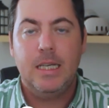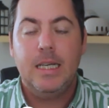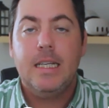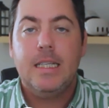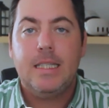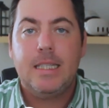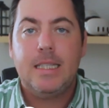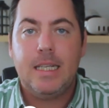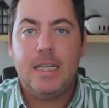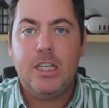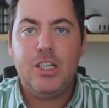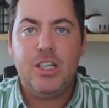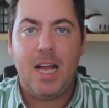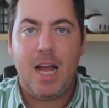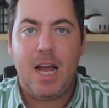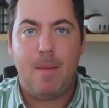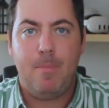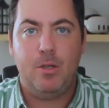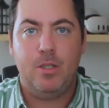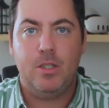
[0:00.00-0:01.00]
Deletion
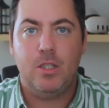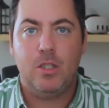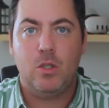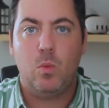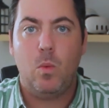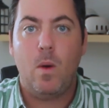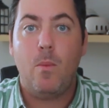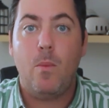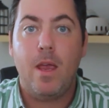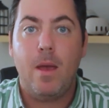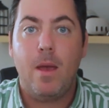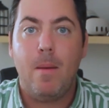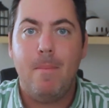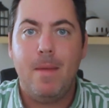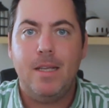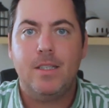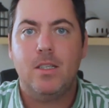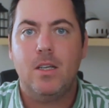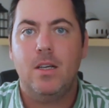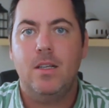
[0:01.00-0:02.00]
happens when we
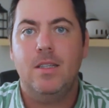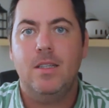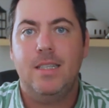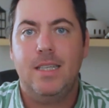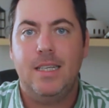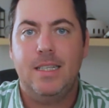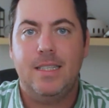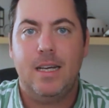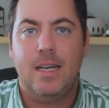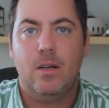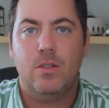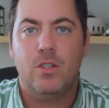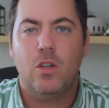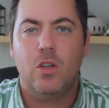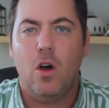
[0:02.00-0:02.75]
omit certain details,